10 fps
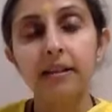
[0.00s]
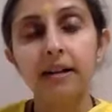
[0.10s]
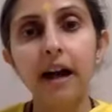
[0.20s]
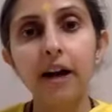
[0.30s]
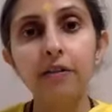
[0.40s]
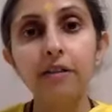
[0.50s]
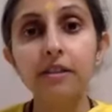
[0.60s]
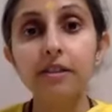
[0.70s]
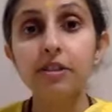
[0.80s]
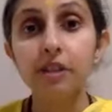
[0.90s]
How
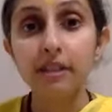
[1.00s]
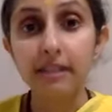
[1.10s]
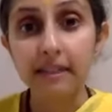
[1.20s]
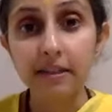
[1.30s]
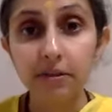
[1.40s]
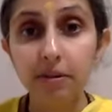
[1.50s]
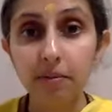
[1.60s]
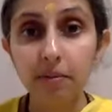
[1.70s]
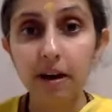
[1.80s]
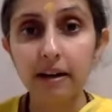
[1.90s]
this started
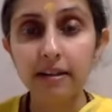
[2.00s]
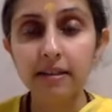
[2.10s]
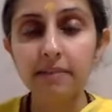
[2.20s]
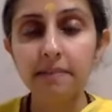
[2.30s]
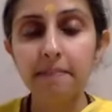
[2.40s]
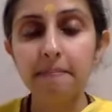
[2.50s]
was